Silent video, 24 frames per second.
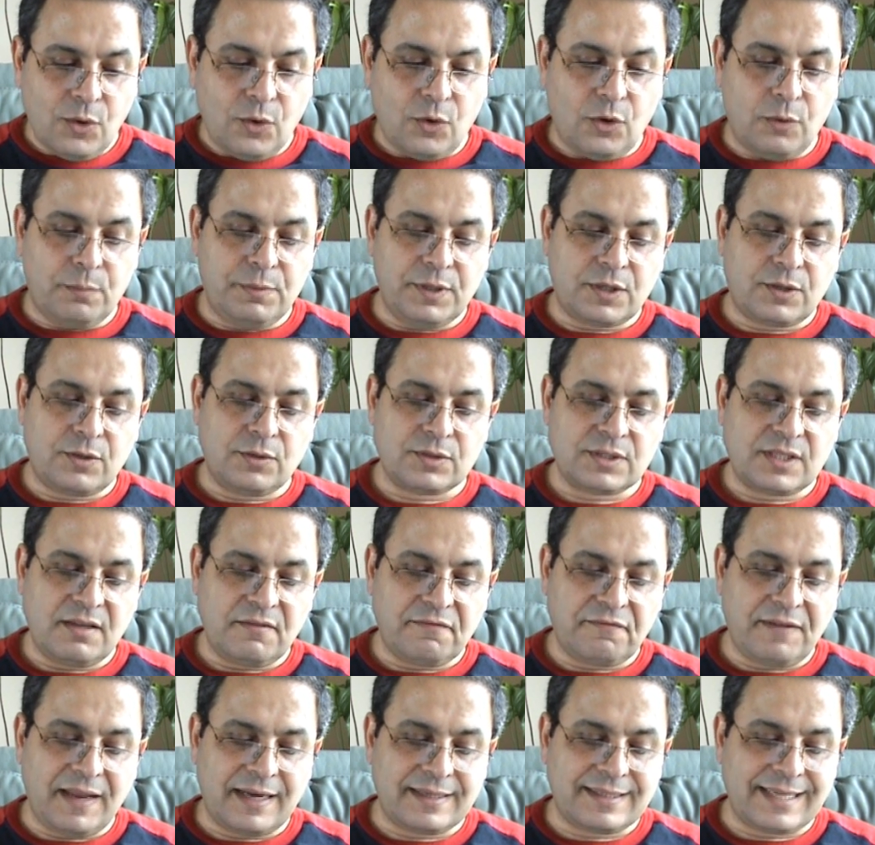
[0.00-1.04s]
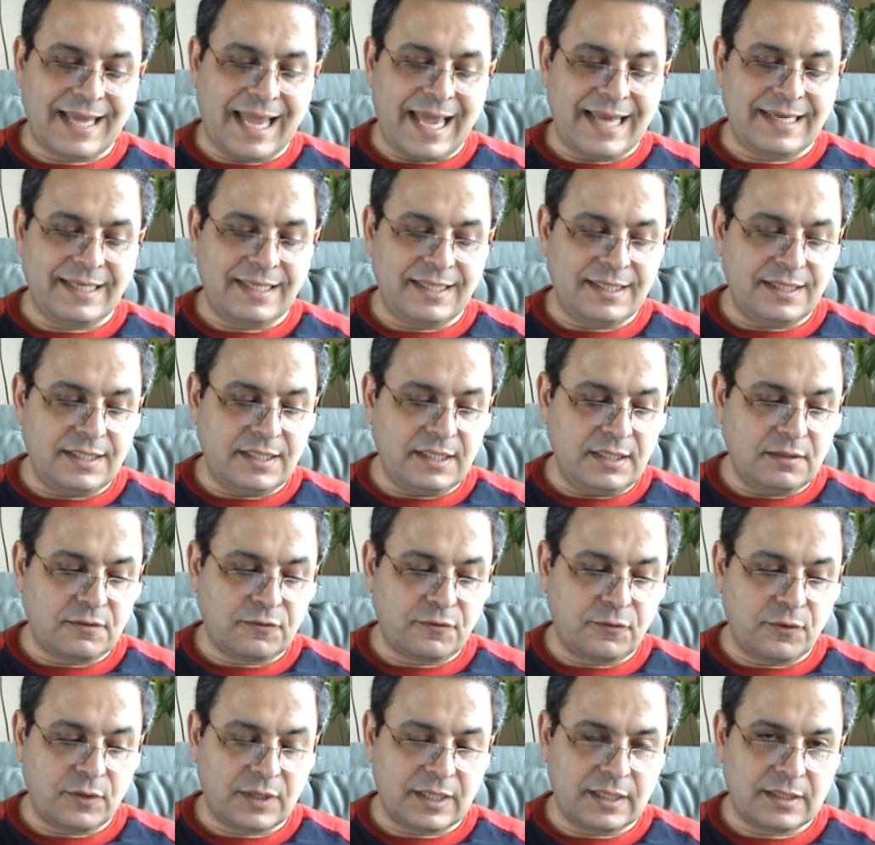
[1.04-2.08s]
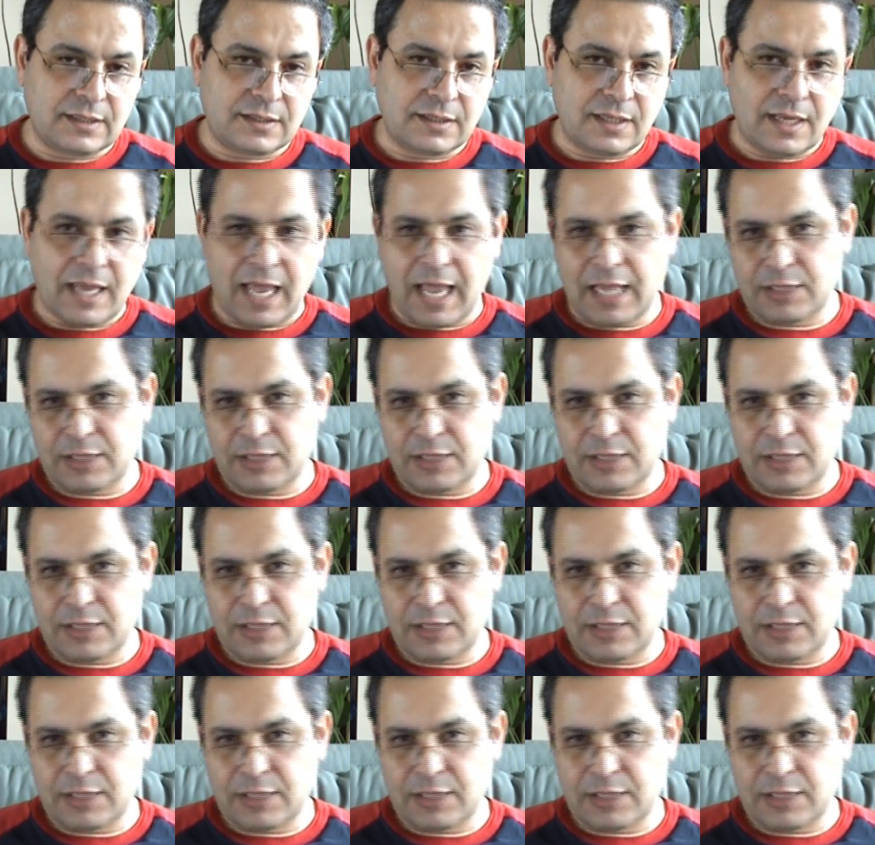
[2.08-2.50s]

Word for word: or because he felt any need for it,